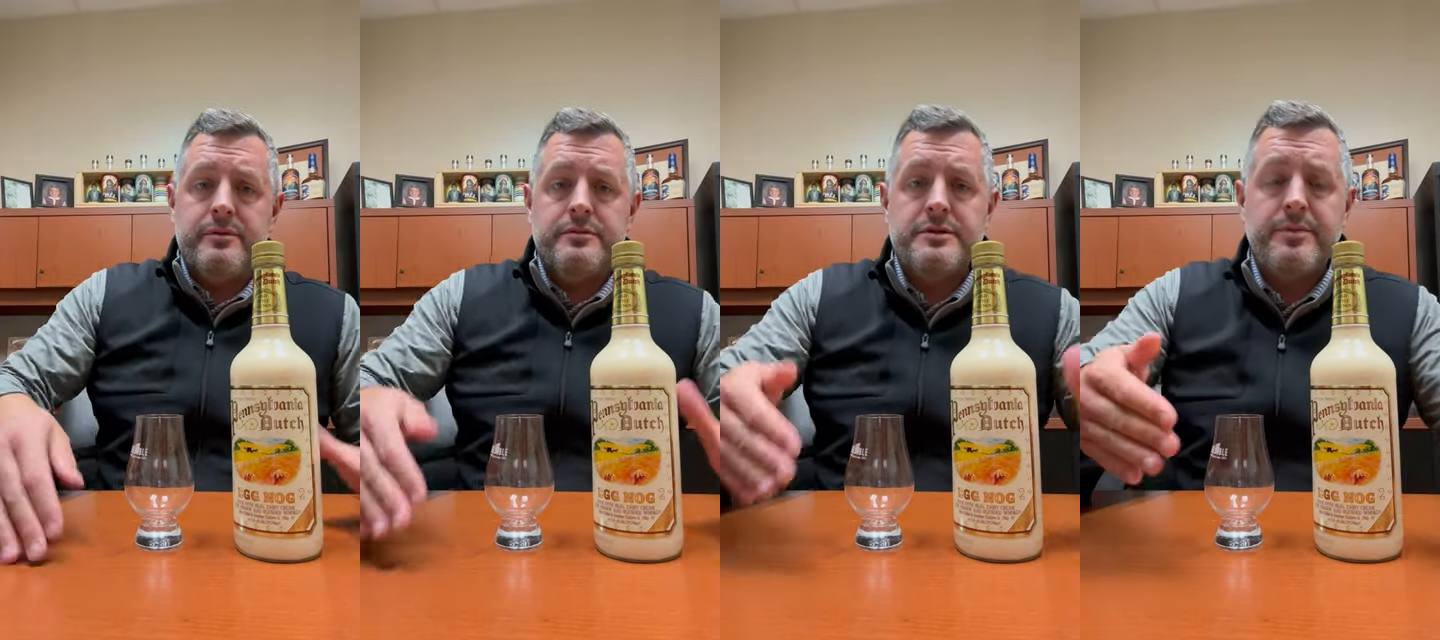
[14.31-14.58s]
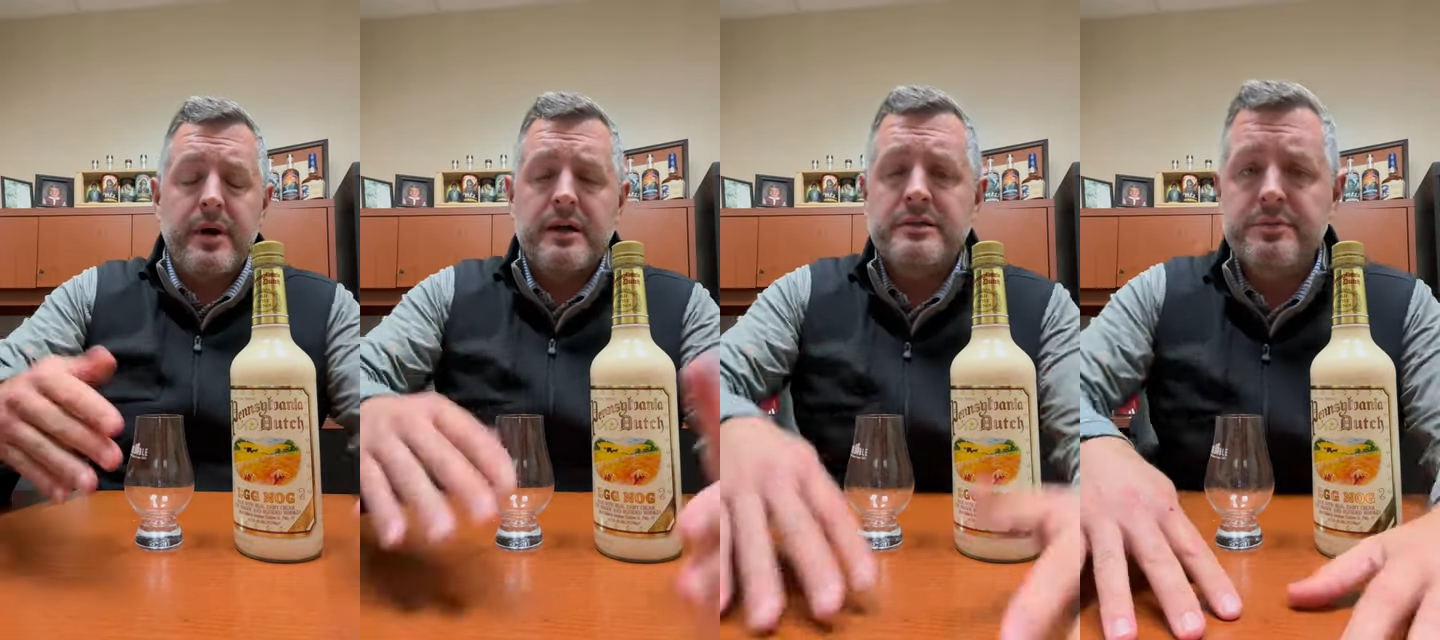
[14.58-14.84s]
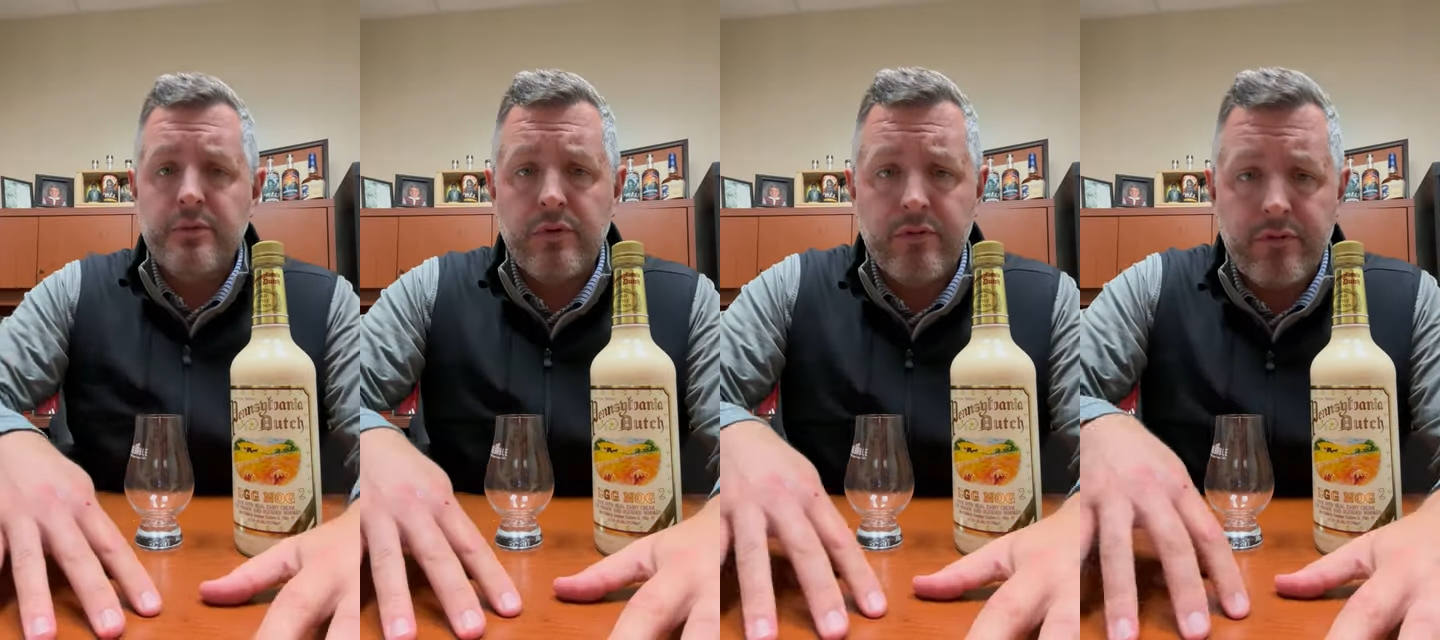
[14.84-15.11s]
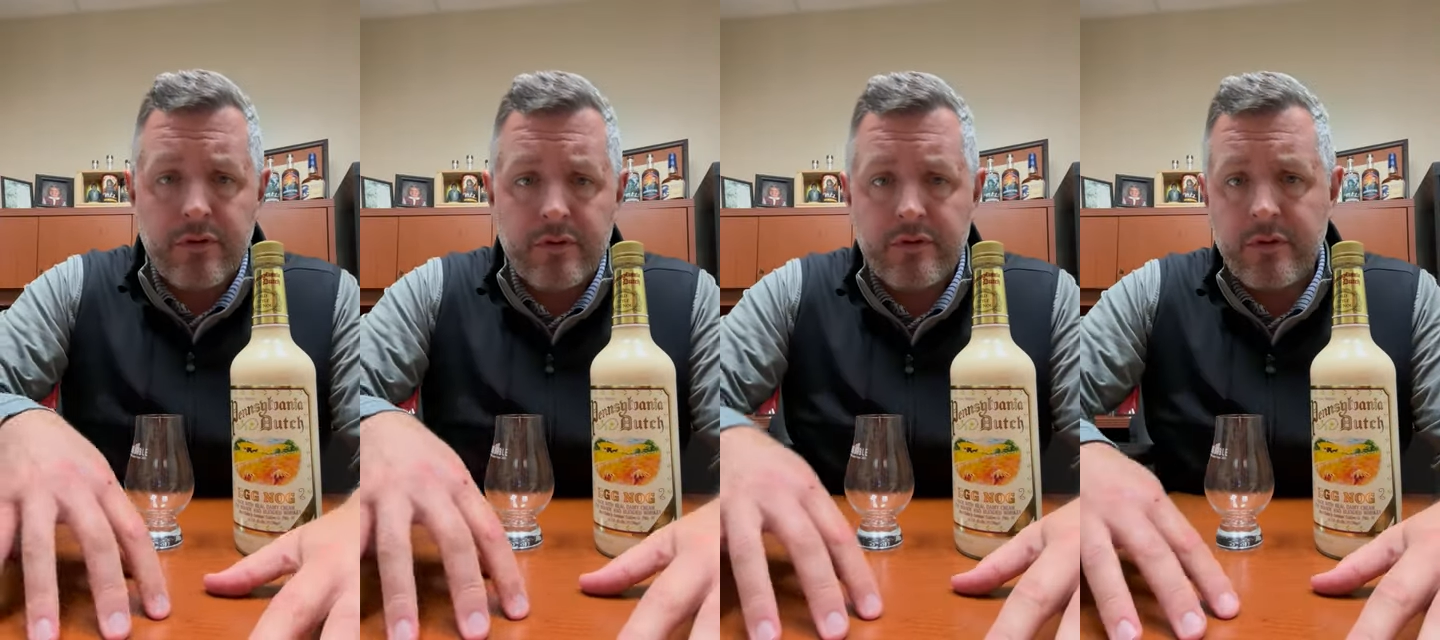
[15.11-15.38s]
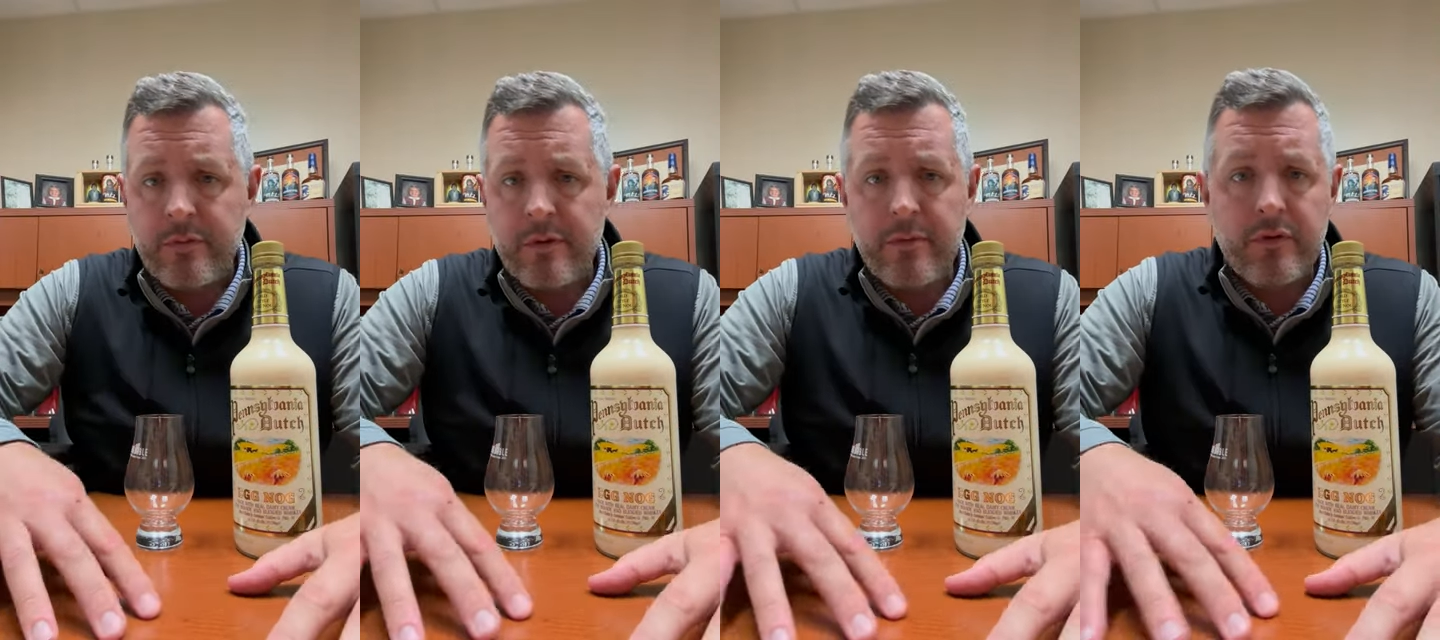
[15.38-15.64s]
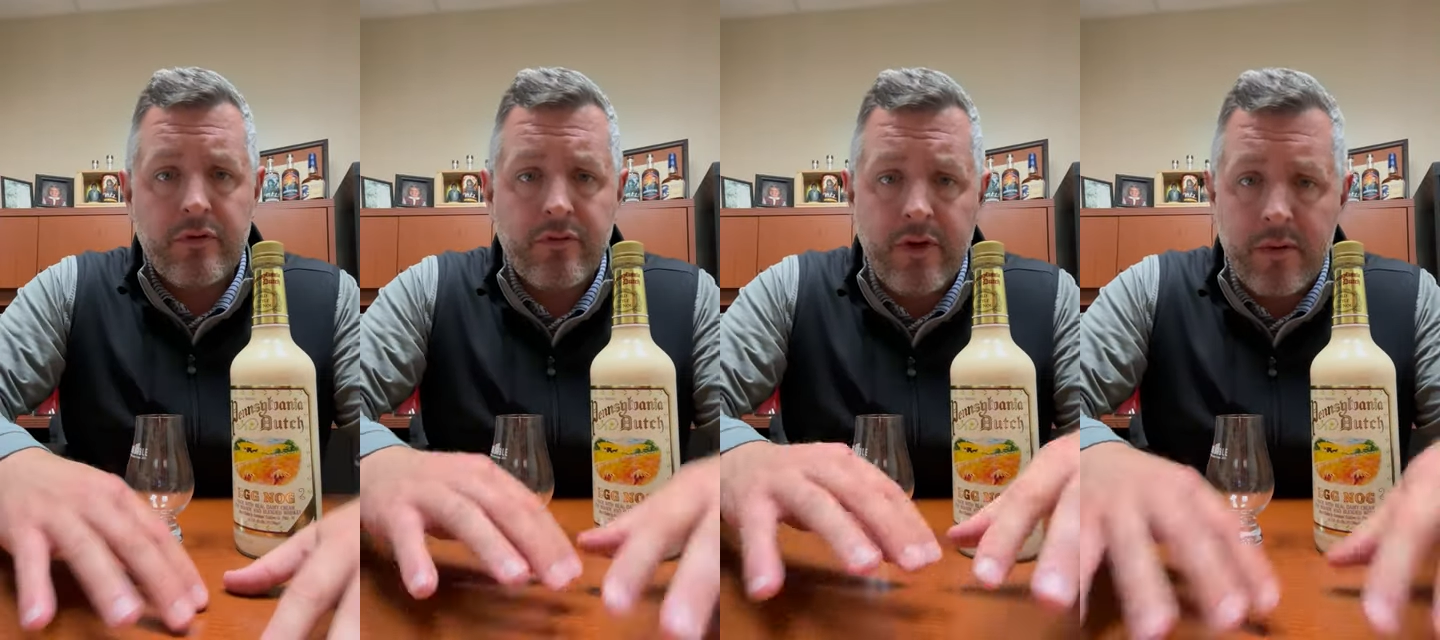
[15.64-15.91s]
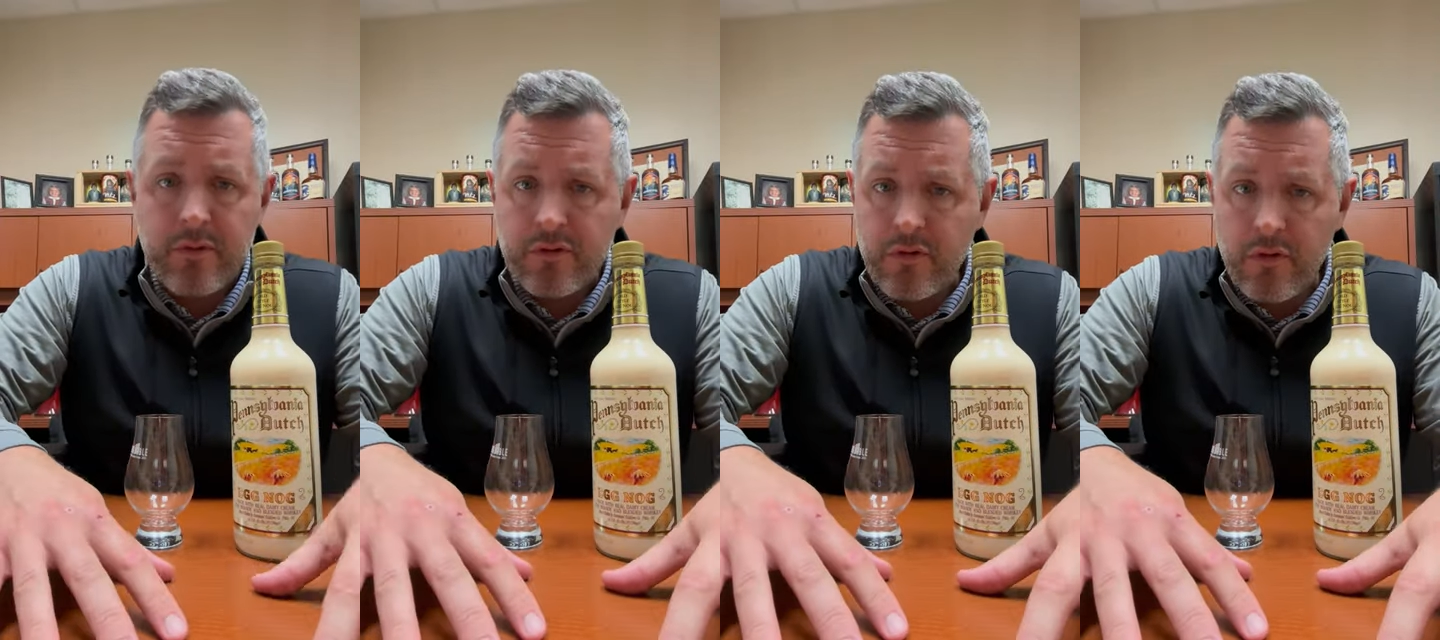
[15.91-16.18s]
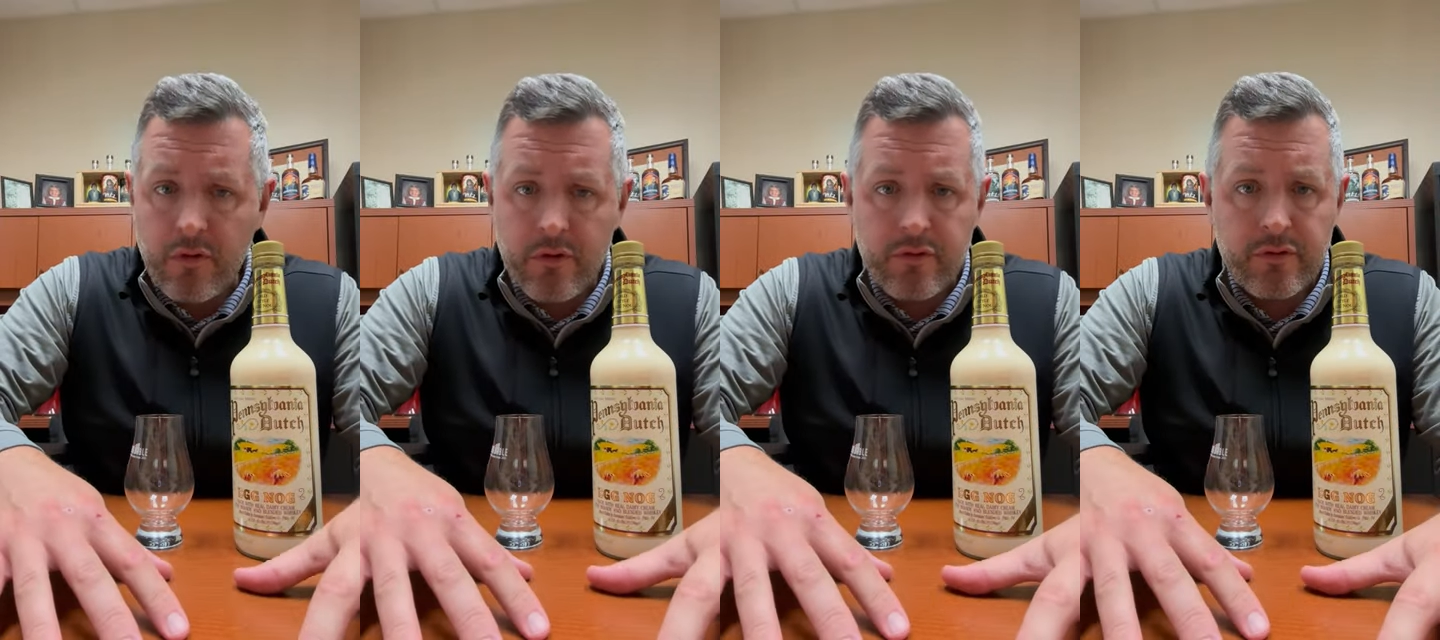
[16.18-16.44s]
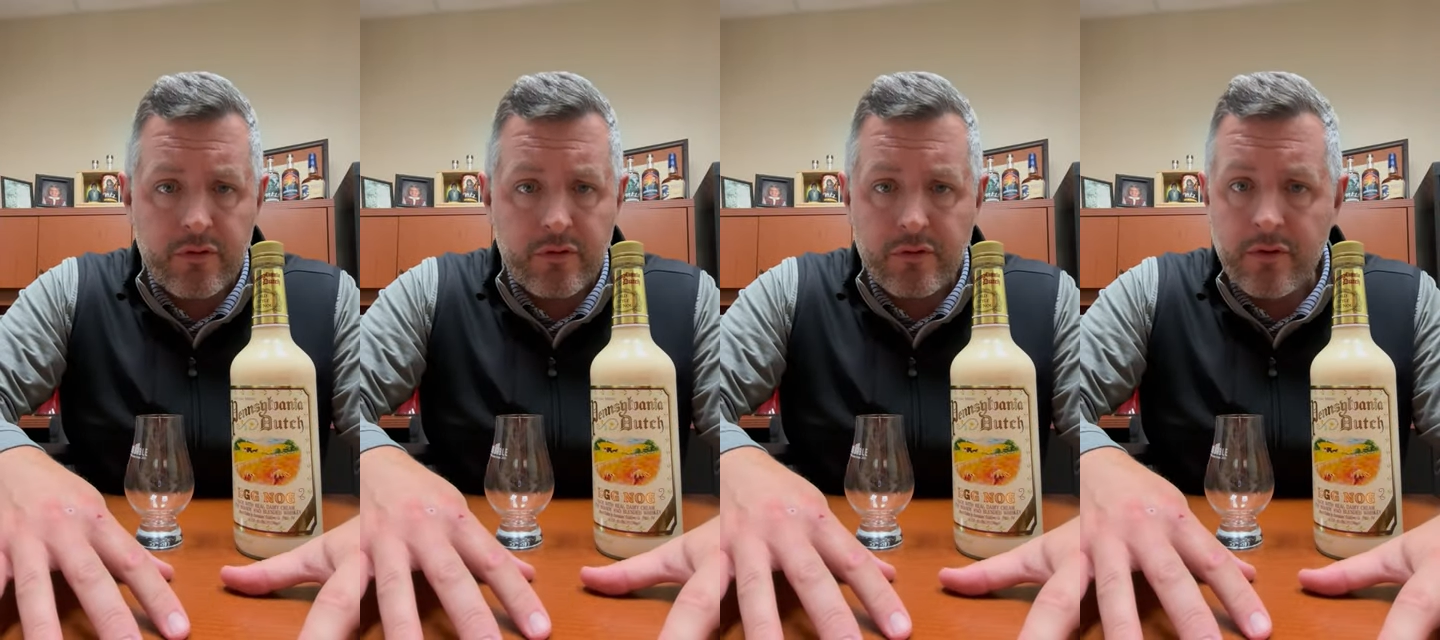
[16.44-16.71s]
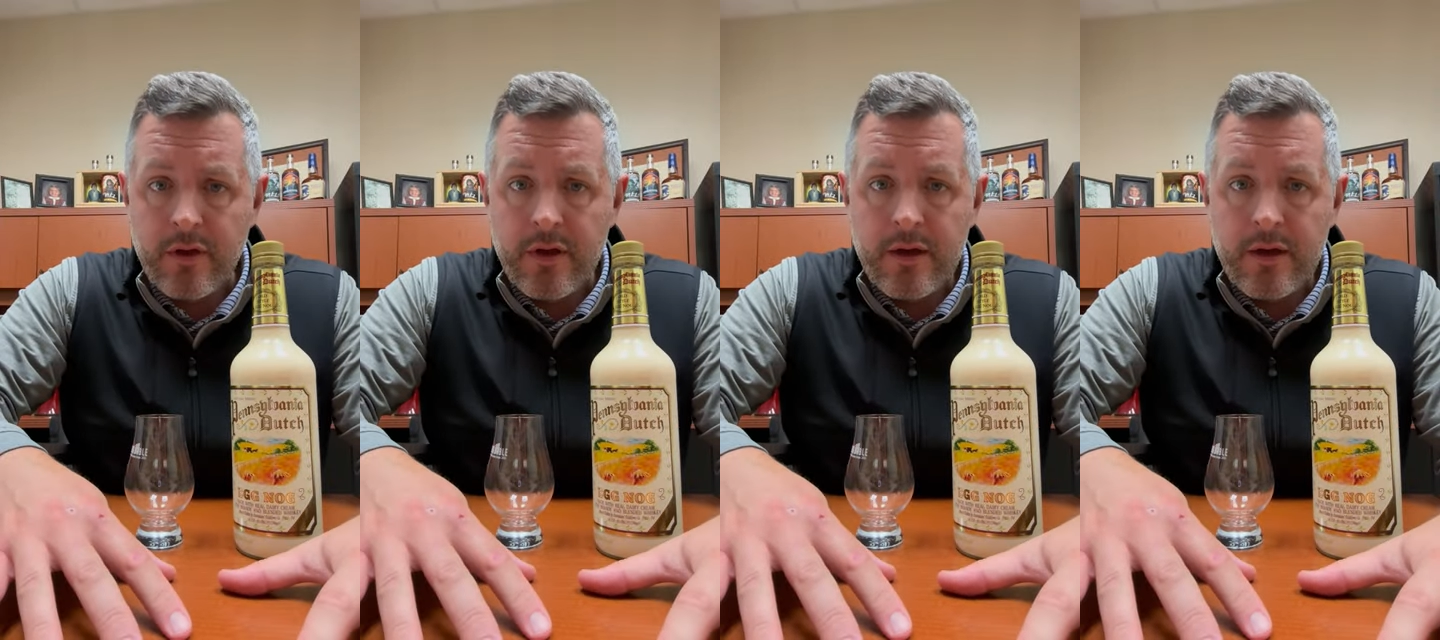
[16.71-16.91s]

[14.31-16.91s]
responsible for some of the most famous cordials